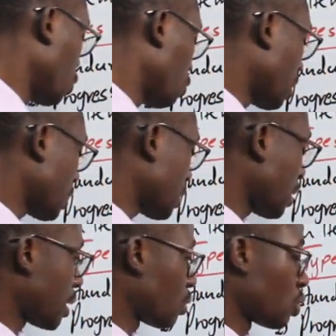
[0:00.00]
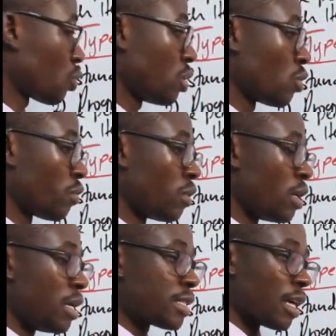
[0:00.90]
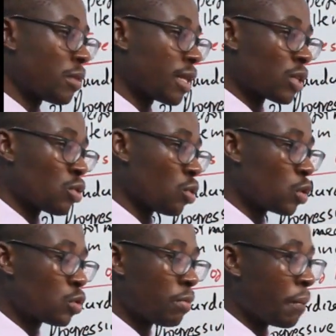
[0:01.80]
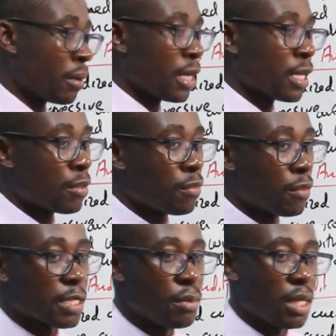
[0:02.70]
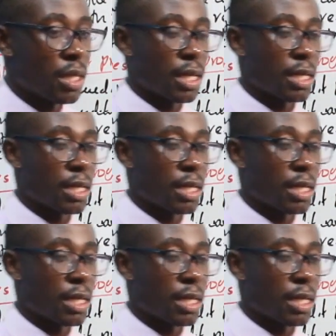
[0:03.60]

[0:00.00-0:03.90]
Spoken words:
to understand that you're talking of something that you're going to prepare in advance, meaning that